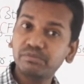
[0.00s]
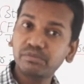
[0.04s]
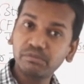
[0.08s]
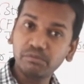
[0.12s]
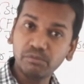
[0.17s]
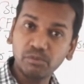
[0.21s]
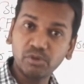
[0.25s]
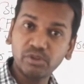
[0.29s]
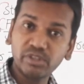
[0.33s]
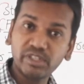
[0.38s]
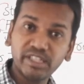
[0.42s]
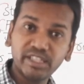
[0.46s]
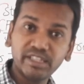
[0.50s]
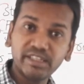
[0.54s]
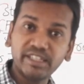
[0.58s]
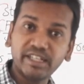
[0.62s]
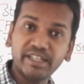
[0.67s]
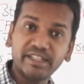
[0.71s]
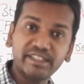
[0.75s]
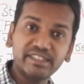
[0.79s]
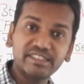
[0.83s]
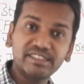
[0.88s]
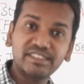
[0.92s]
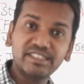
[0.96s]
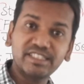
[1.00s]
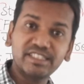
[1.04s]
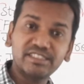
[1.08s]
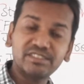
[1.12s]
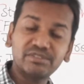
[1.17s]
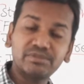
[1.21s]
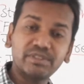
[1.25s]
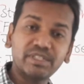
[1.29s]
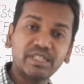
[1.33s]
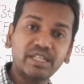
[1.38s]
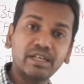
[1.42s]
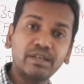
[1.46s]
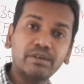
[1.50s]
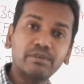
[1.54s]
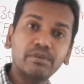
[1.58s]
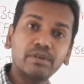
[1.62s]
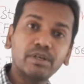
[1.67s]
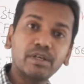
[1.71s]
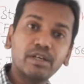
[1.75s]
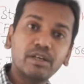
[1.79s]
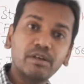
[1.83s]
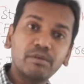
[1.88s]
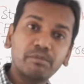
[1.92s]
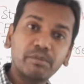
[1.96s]
More than 30 states we have.
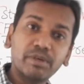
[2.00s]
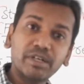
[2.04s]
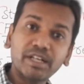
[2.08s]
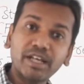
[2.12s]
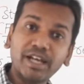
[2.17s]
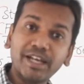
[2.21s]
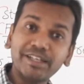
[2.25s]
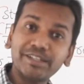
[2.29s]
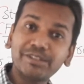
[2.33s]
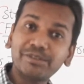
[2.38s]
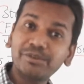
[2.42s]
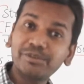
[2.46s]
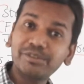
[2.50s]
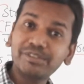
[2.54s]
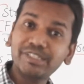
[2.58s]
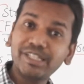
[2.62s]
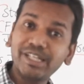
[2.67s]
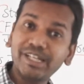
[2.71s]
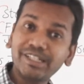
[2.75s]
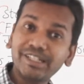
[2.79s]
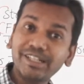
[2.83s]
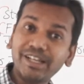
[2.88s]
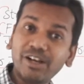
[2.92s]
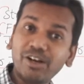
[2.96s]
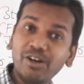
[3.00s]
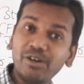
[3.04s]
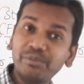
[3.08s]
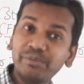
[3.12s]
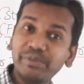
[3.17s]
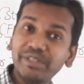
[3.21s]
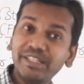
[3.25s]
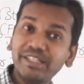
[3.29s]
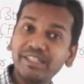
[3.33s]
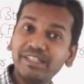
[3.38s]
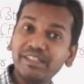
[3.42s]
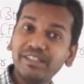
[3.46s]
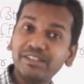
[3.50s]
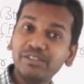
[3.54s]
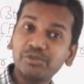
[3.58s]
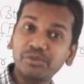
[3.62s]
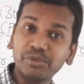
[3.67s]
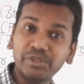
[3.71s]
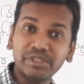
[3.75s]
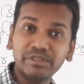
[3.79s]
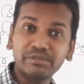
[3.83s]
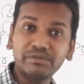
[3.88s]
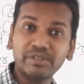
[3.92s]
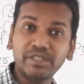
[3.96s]
But High Courts, how many?
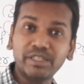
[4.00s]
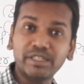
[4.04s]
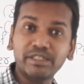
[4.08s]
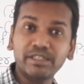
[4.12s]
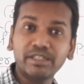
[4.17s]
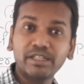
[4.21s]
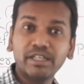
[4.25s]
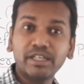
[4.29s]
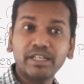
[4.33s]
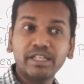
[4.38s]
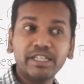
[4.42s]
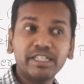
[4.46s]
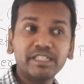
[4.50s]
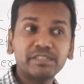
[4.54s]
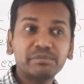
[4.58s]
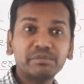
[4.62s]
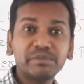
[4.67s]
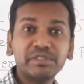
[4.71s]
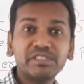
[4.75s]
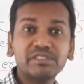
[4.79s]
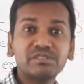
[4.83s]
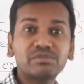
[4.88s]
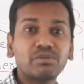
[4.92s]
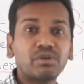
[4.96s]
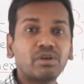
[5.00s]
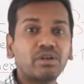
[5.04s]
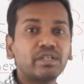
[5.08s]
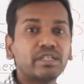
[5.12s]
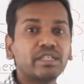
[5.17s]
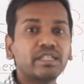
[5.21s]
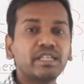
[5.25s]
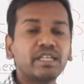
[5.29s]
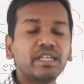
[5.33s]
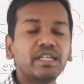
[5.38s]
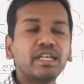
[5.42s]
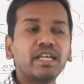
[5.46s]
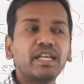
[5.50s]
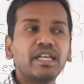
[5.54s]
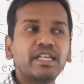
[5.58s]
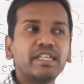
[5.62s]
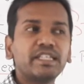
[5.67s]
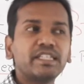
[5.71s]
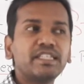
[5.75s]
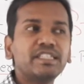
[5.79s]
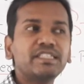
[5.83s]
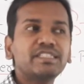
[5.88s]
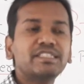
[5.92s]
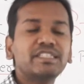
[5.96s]
25. It means what?
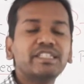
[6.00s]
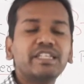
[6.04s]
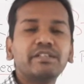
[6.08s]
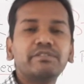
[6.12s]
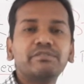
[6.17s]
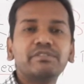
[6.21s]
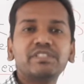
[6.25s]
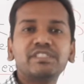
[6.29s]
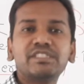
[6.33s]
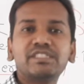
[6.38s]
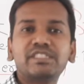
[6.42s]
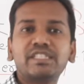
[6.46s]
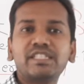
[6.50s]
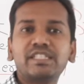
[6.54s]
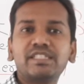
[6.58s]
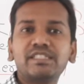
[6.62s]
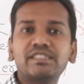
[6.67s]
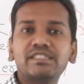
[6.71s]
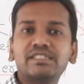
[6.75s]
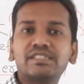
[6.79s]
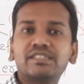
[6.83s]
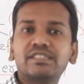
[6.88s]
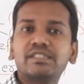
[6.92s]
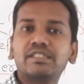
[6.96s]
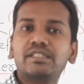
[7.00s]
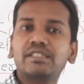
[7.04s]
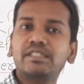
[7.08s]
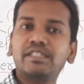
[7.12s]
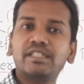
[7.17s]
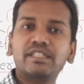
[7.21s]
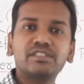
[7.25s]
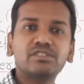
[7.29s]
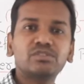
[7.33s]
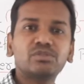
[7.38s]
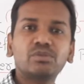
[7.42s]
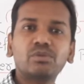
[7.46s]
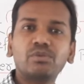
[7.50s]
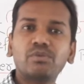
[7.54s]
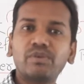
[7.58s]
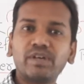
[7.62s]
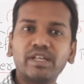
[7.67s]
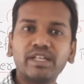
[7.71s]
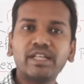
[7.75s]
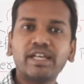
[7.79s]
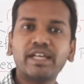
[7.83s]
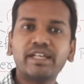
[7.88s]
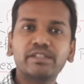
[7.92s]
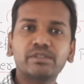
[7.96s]
Each and every states there is no
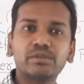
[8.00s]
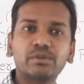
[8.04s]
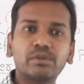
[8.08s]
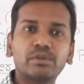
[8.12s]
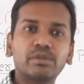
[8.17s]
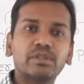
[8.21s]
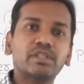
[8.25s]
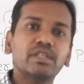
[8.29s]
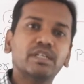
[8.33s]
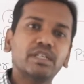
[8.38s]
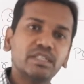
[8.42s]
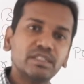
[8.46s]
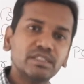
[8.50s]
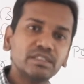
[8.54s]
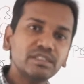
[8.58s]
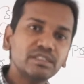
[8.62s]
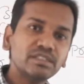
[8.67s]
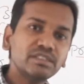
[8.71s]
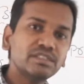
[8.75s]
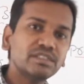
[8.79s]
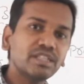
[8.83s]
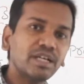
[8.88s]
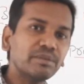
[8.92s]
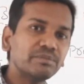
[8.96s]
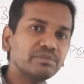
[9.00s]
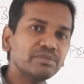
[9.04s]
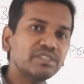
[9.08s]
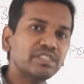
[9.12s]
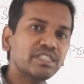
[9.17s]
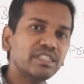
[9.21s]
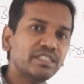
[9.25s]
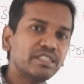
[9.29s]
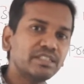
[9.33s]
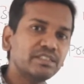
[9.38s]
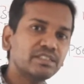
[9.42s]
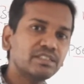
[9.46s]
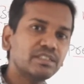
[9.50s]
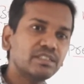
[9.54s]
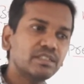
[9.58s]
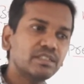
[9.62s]
one High Court. In some states,